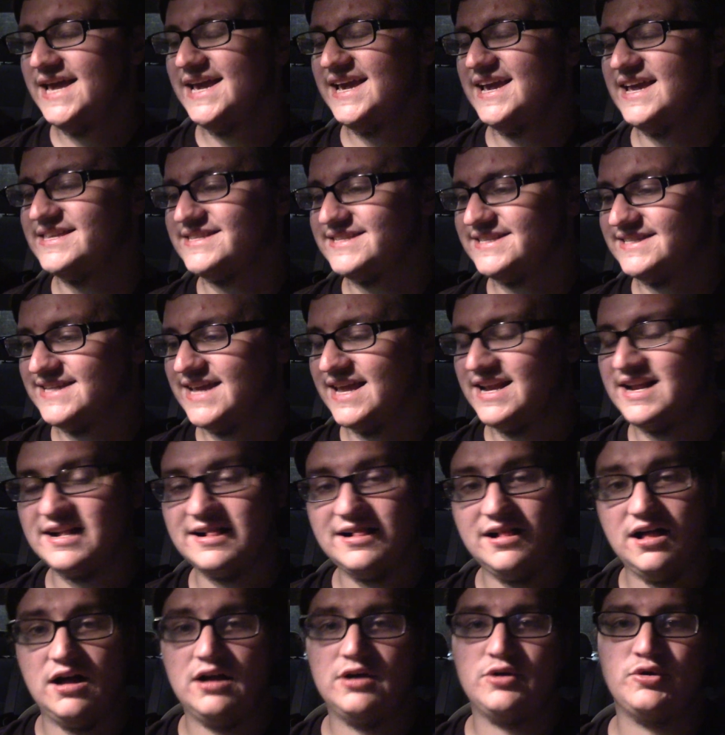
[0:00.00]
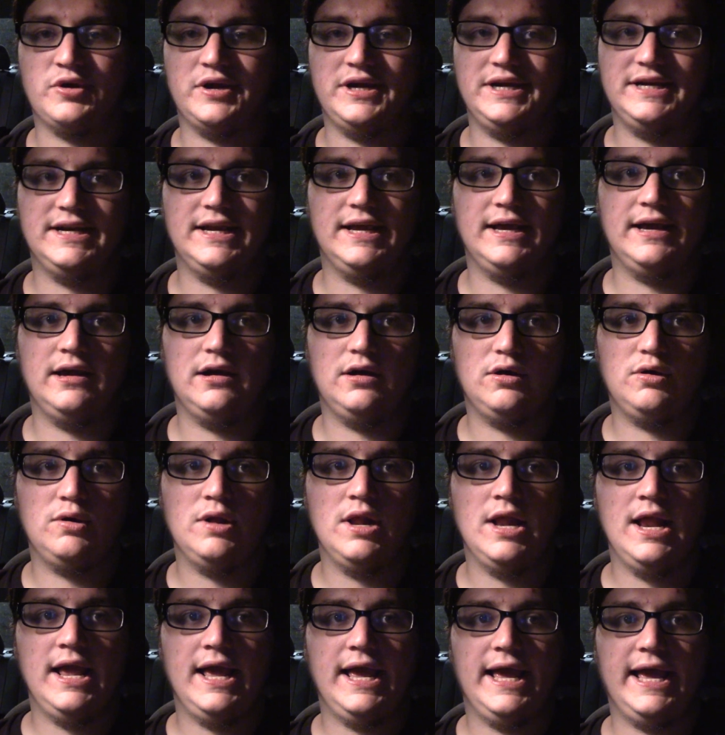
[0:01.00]
It's 10 o'clock right now,
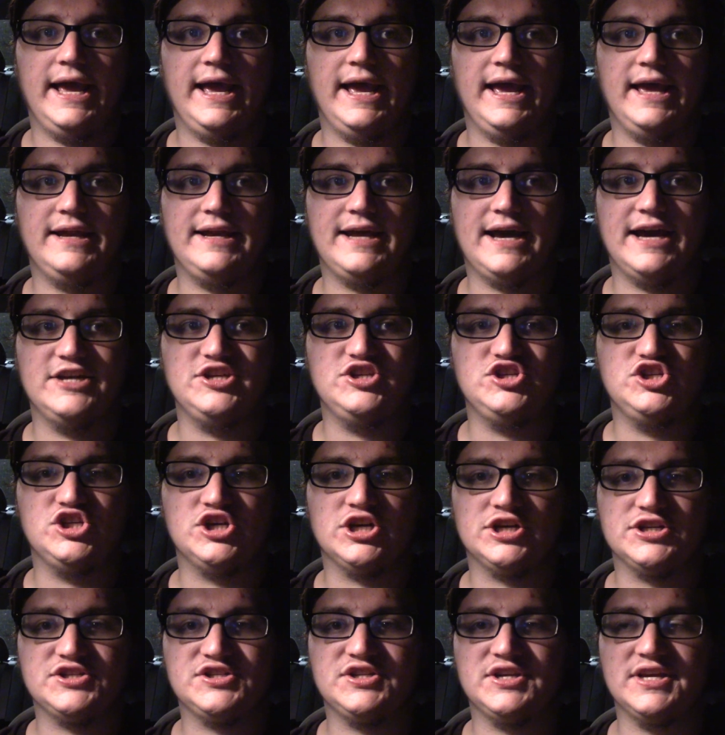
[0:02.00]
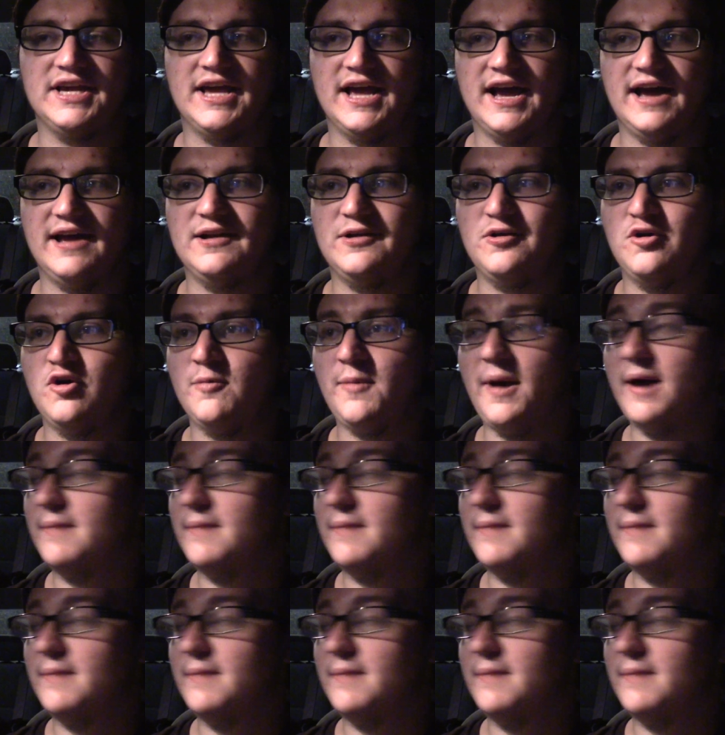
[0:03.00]
and I just got home.